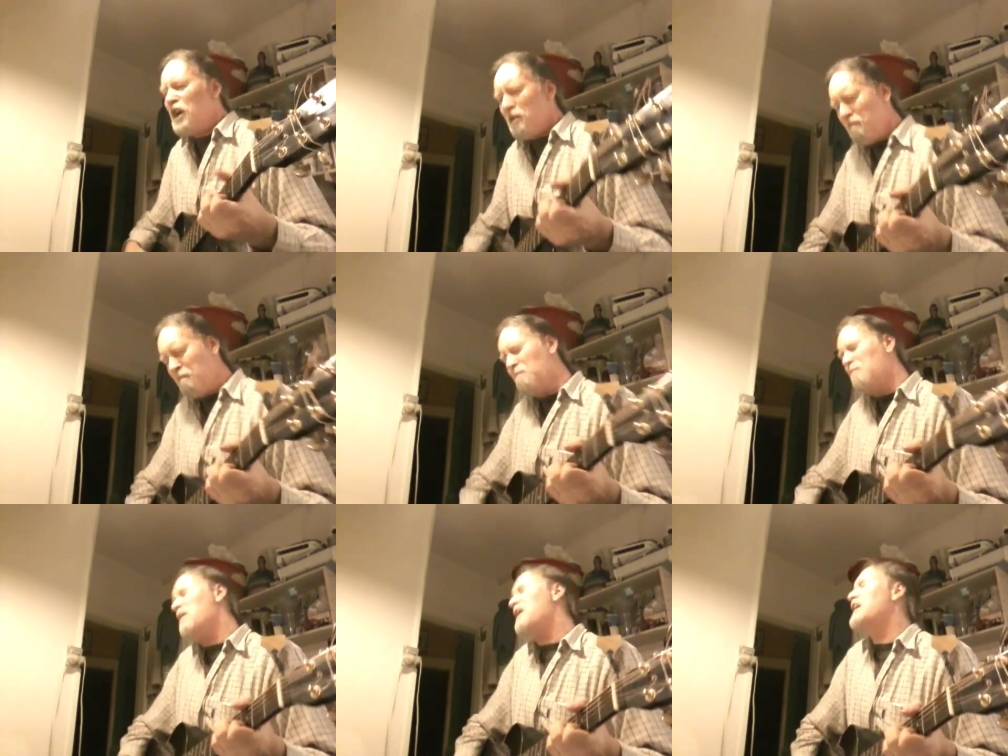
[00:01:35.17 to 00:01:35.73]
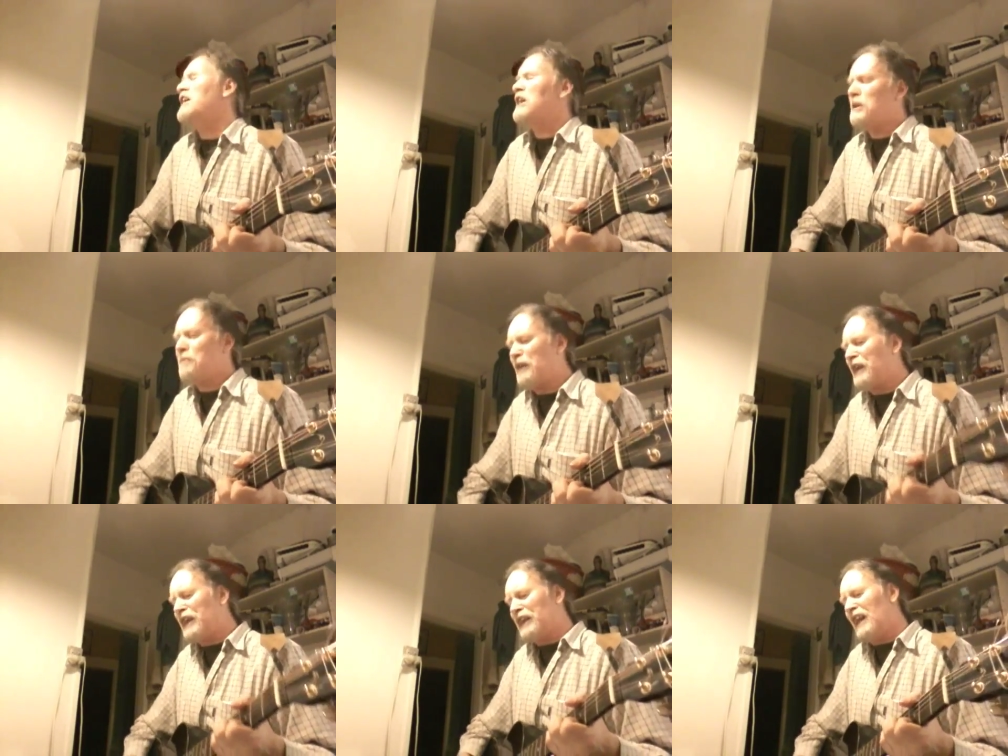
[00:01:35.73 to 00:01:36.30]
may
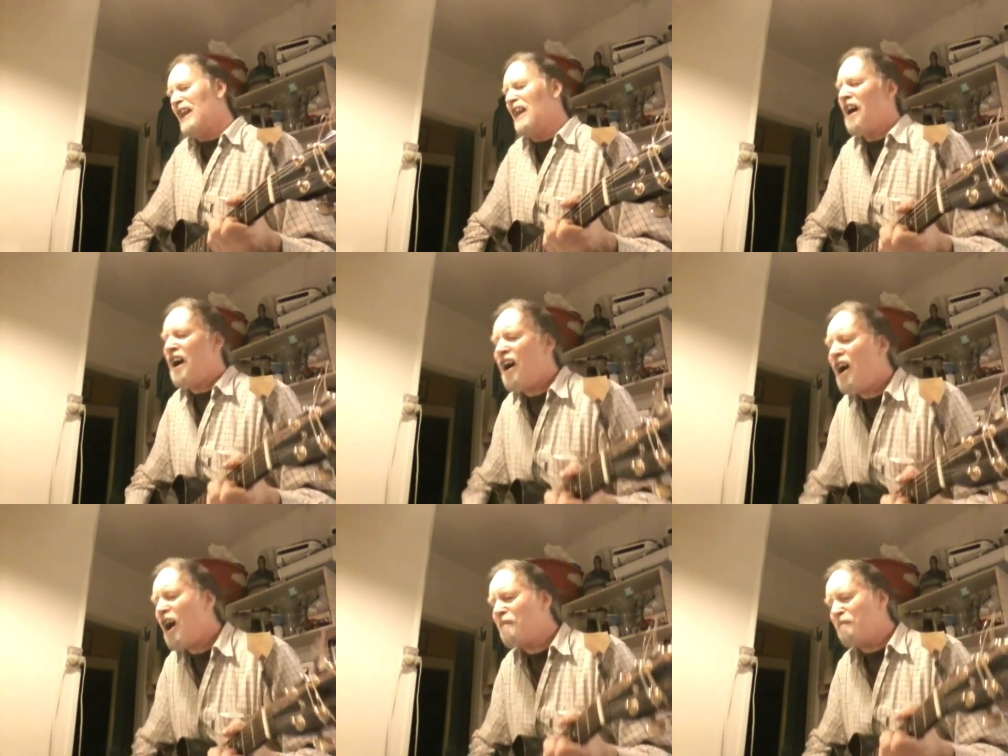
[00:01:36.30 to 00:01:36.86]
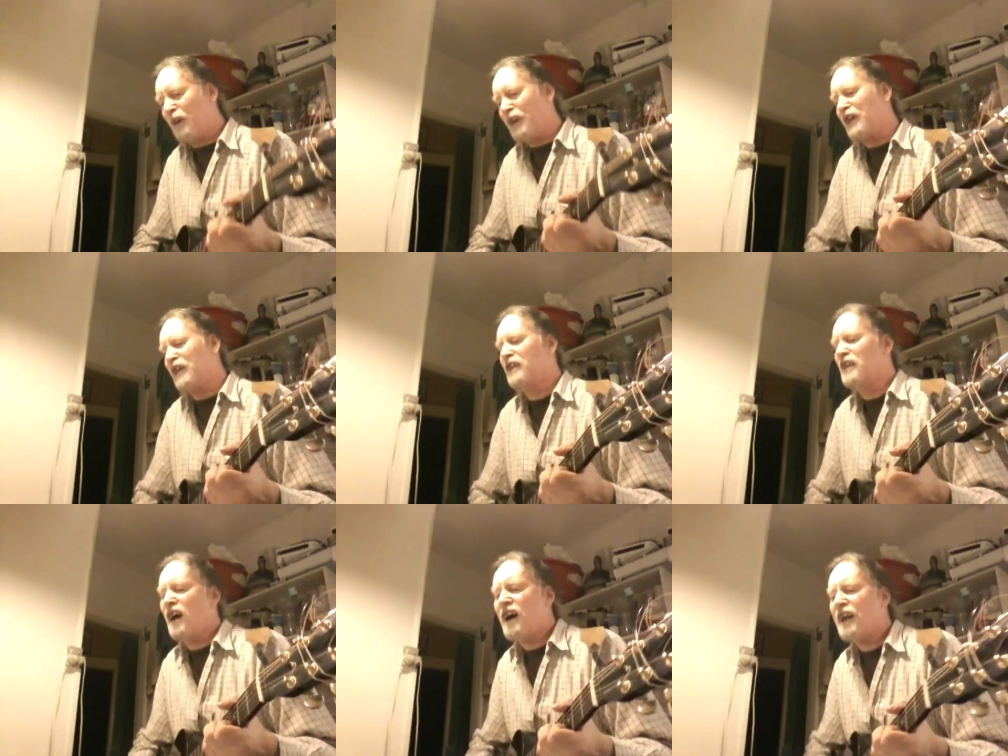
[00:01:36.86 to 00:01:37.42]
be the Lord, but
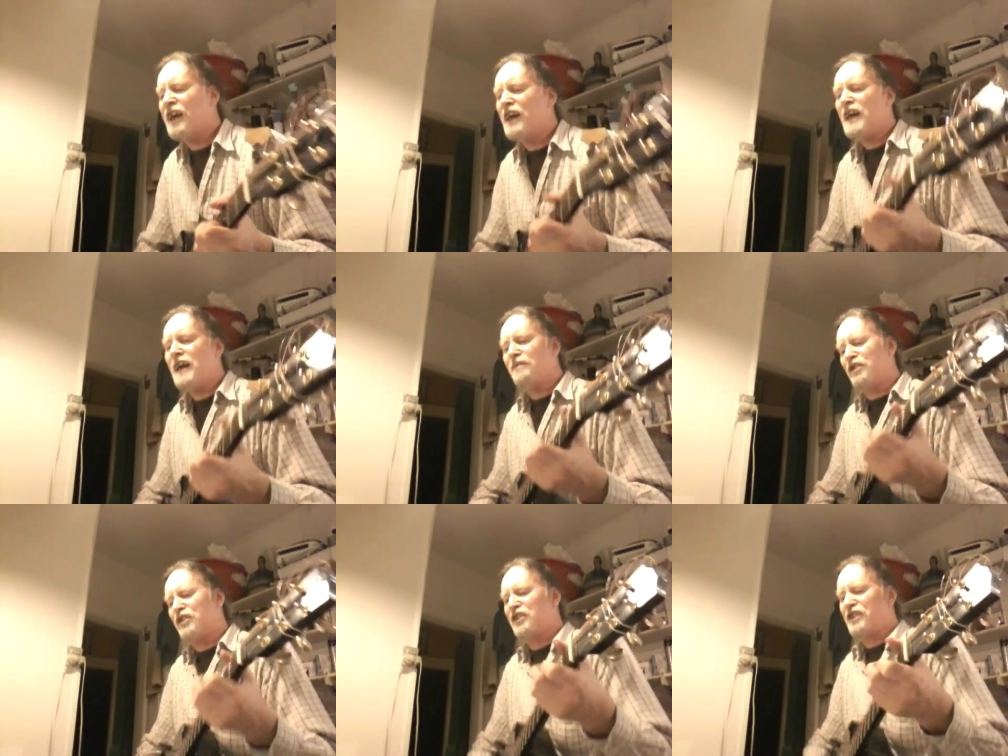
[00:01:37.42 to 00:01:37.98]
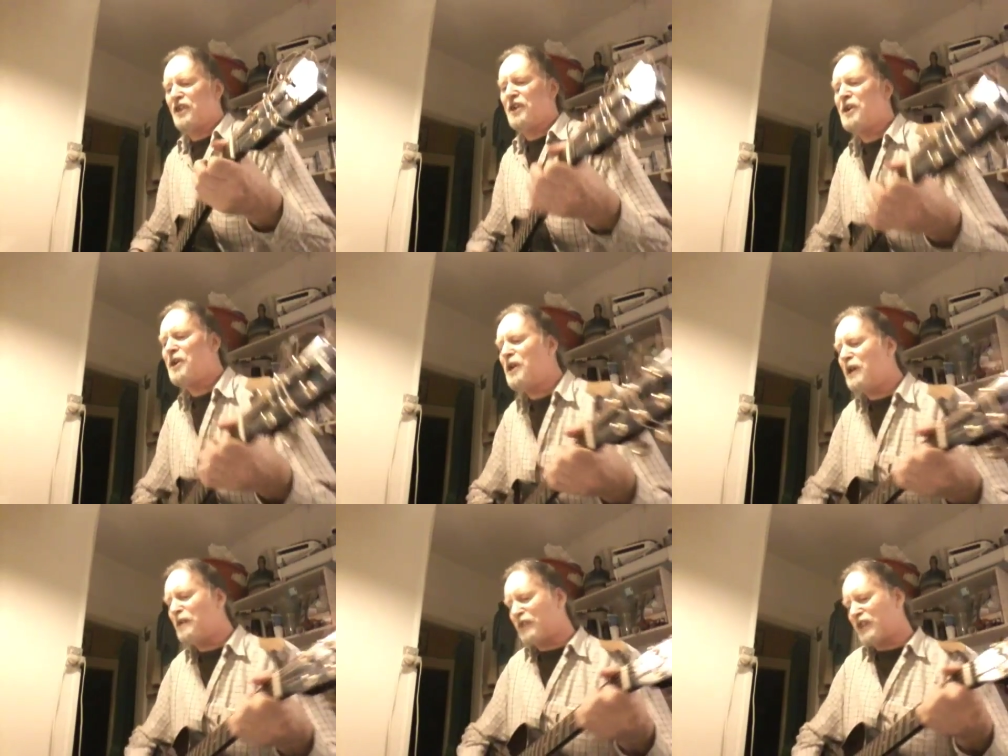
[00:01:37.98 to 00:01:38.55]
you're gonna have to
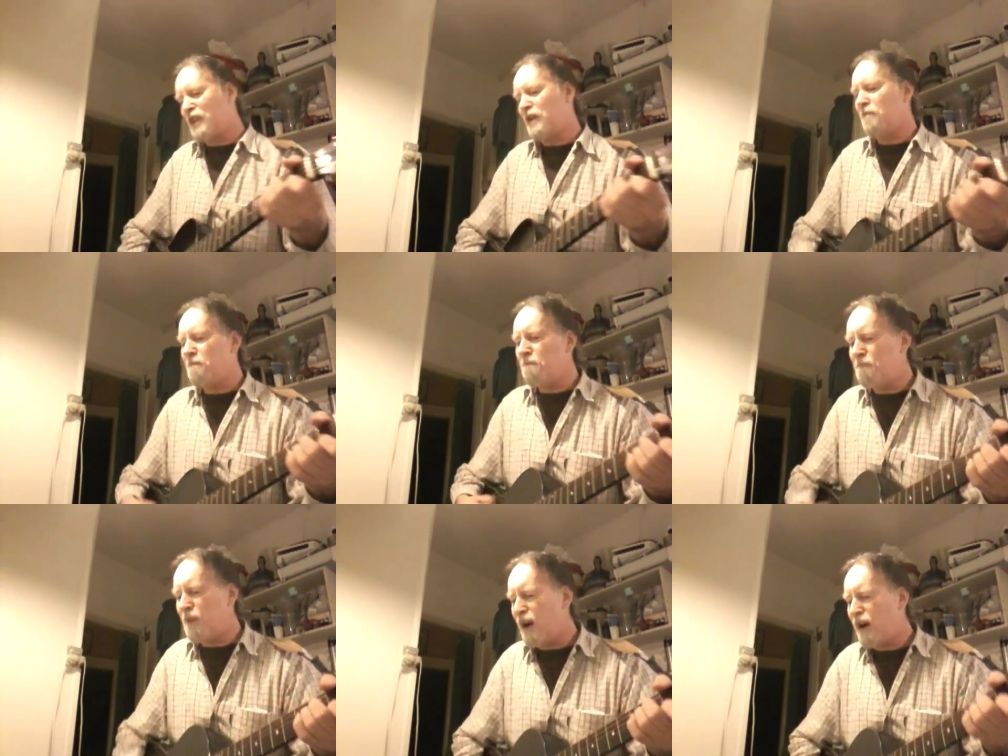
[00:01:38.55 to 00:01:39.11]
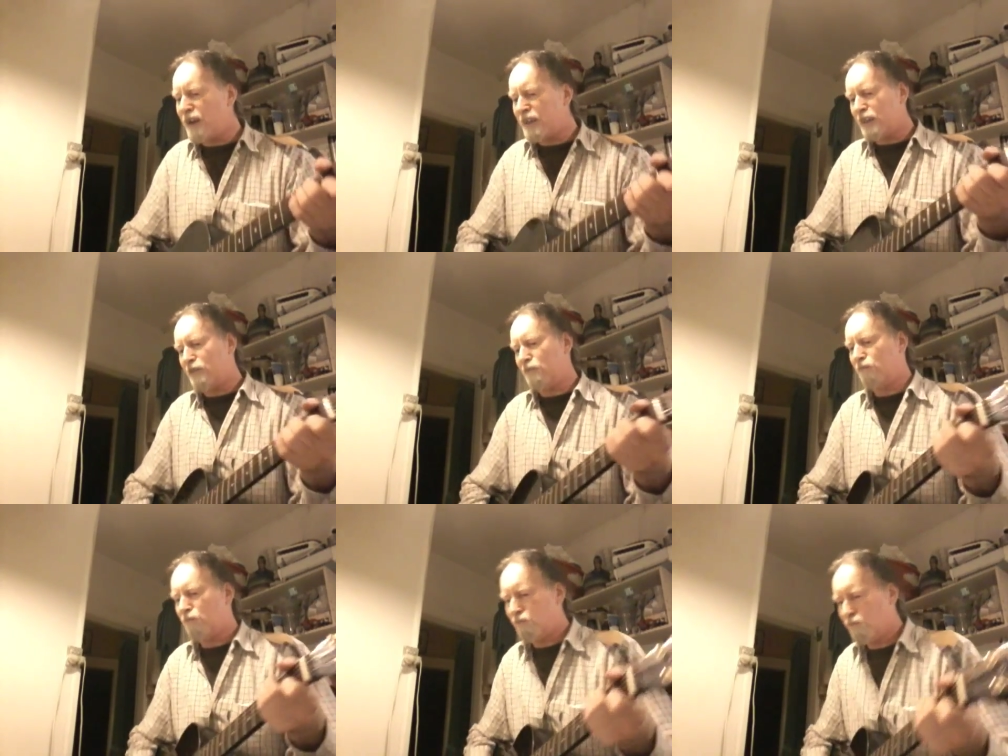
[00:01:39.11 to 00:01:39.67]
serve
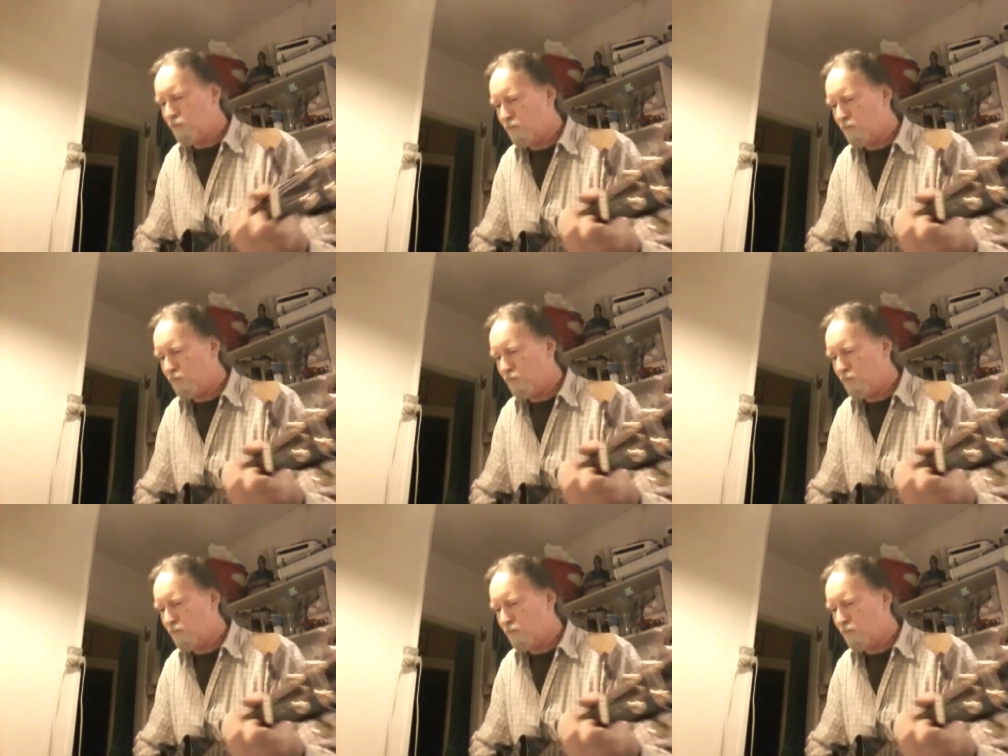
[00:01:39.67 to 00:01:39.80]
somebody.